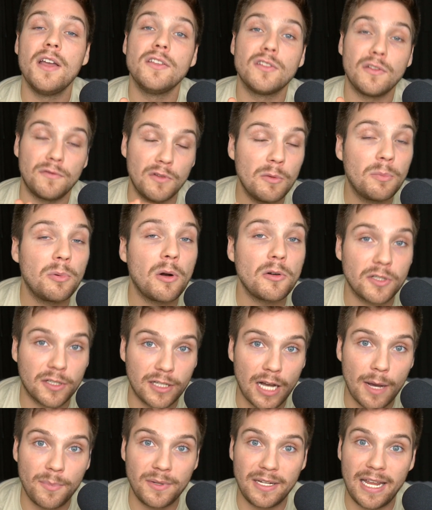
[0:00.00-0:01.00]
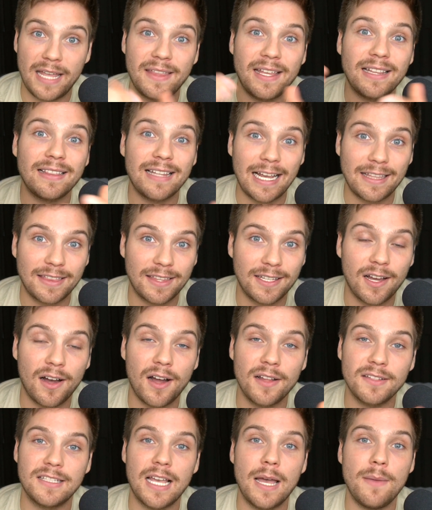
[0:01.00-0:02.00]
So if you approach a company and they like the
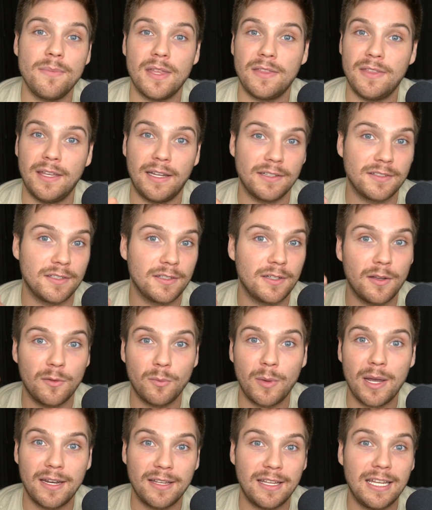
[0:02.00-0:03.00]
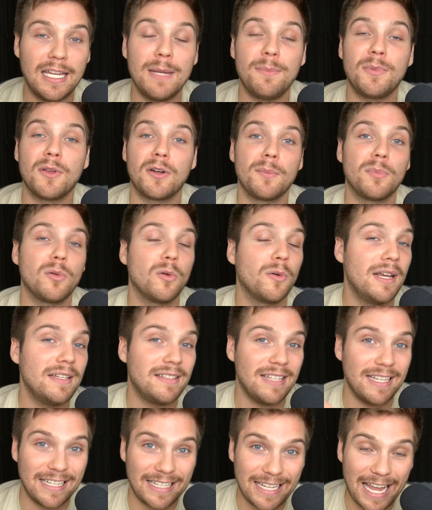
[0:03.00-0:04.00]
concept, they think it's a good way to keep their
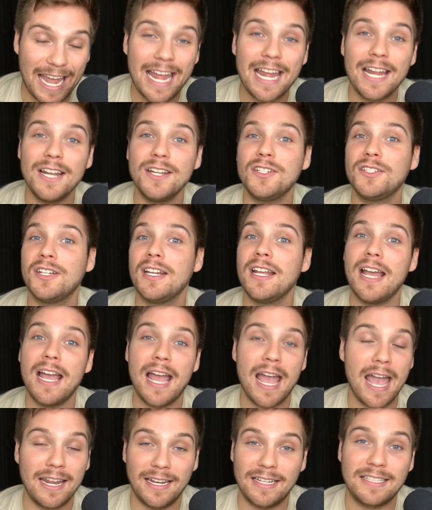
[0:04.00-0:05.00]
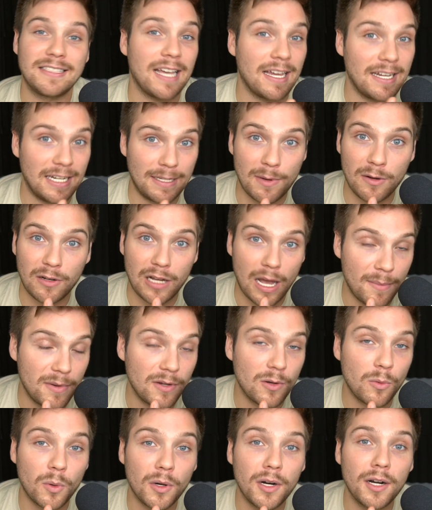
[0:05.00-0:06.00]
employees engaged and excited about coming
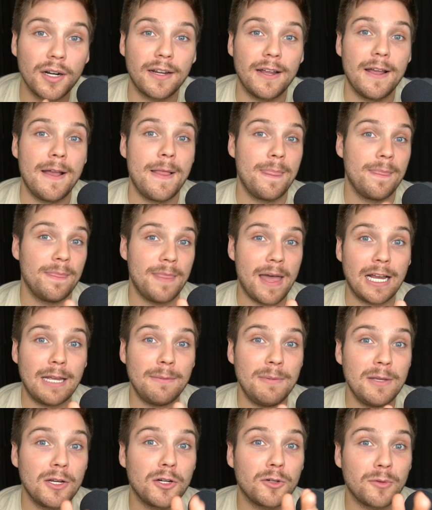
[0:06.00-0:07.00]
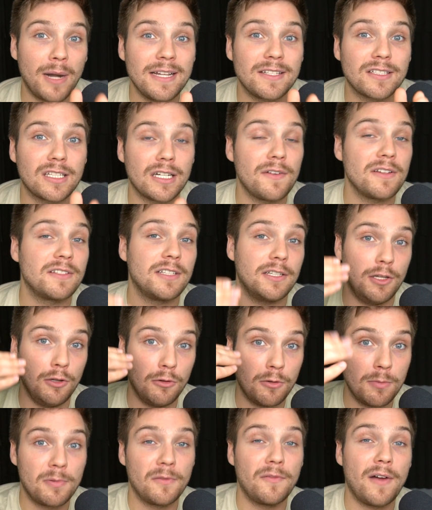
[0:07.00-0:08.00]
to work, that could be a great service that you
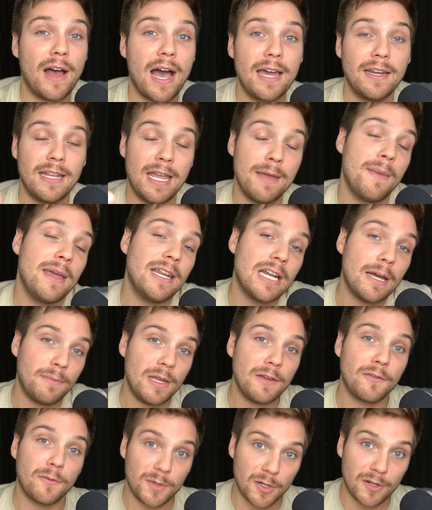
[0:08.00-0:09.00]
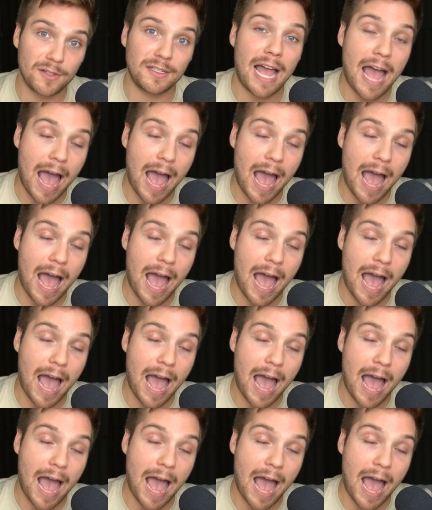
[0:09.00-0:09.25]
could provide. It may not be from your